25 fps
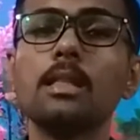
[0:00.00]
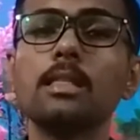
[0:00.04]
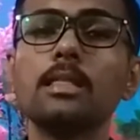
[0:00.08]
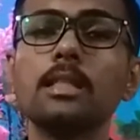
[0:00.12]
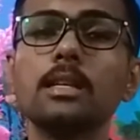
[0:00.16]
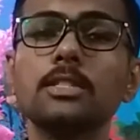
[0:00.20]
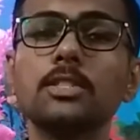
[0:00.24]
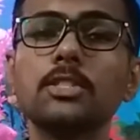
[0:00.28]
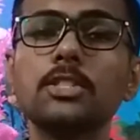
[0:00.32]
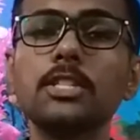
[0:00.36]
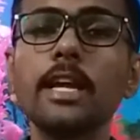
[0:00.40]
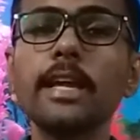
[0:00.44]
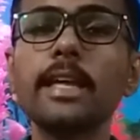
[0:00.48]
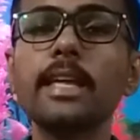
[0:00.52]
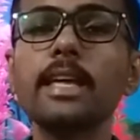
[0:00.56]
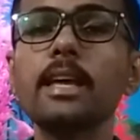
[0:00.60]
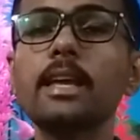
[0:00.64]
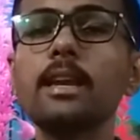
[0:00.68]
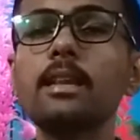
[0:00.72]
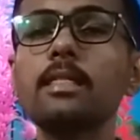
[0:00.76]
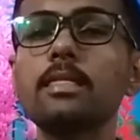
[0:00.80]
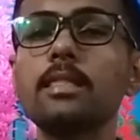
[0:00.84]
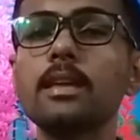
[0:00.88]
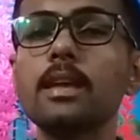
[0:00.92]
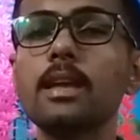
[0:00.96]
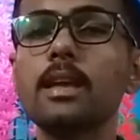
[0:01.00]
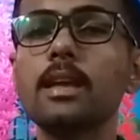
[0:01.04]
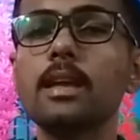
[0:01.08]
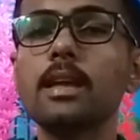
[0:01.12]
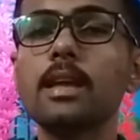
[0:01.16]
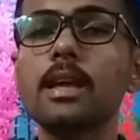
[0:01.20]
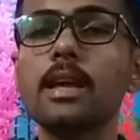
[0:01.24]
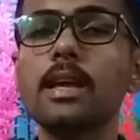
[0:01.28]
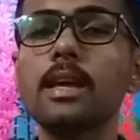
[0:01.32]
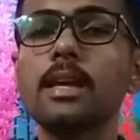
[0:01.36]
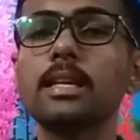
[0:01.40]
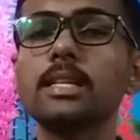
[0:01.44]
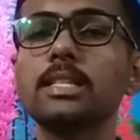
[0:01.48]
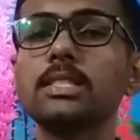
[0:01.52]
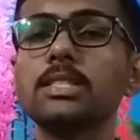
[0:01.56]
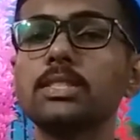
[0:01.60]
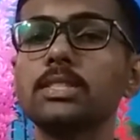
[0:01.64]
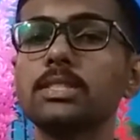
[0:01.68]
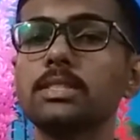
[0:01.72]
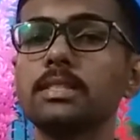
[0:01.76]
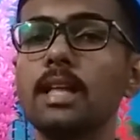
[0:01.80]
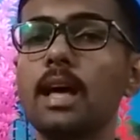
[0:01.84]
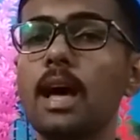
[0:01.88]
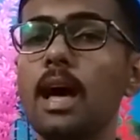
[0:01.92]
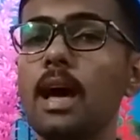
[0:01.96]
The second thing
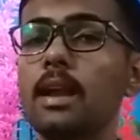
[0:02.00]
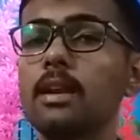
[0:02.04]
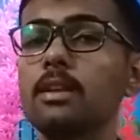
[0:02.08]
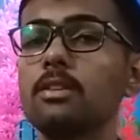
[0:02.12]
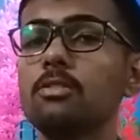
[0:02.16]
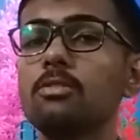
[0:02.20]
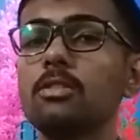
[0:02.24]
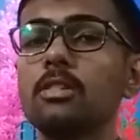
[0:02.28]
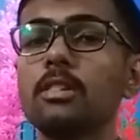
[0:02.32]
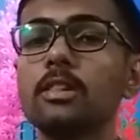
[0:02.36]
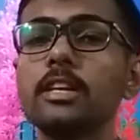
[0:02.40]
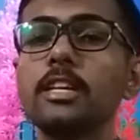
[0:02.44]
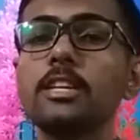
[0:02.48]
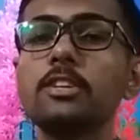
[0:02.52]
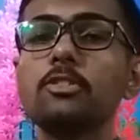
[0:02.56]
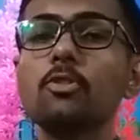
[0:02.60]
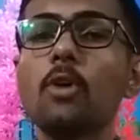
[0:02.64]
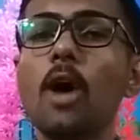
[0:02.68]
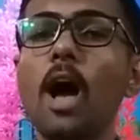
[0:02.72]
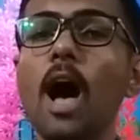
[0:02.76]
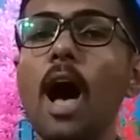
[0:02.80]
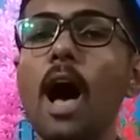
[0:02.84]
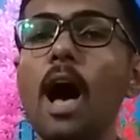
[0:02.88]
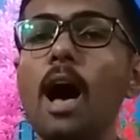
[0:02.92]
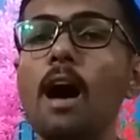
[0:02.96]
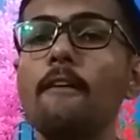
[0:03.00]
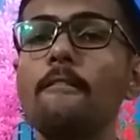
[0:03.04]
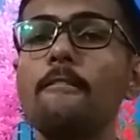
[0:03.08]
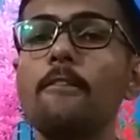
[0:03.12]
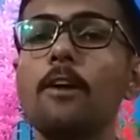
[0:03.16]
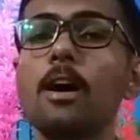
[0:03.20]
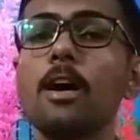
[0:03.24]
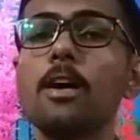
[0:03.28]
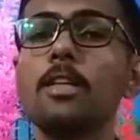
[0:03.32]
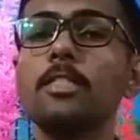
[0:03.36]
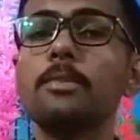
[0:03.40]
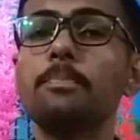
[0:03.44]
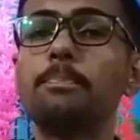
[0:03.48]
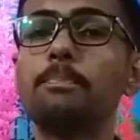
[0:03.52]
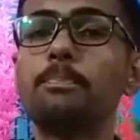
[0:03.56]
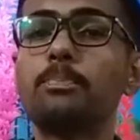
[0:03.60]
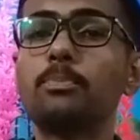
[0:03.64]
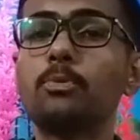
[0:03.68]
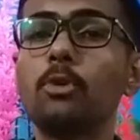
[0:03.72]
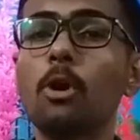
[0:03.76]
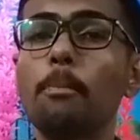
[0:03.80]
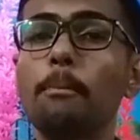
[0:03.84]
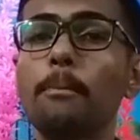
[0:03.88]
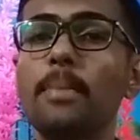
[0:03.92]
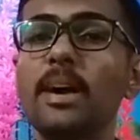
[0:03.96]
is that you need to have the
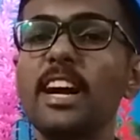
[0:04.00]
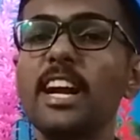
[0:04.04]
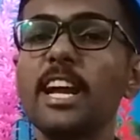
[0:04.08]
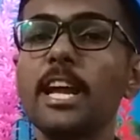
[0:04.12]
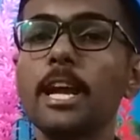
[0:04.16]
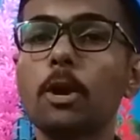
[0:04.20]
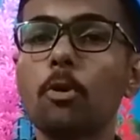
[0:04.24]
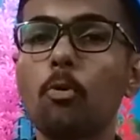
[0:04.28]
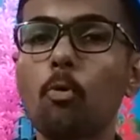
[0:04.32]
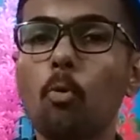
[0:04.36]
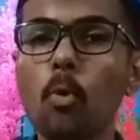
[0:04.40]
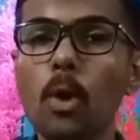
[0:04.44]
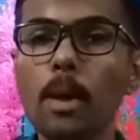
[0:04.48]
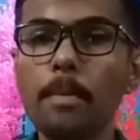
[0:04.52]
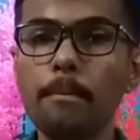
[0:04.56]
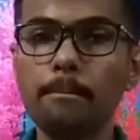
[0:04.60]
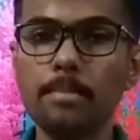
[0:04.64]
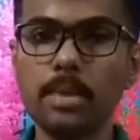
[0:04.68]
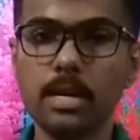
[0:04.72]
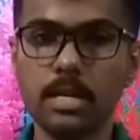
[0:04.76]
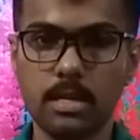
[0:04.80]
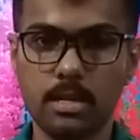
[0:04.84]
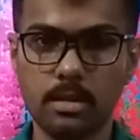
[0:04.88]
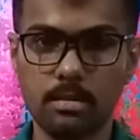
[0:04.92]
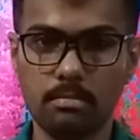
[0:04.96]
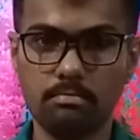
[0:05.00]
proper equipment.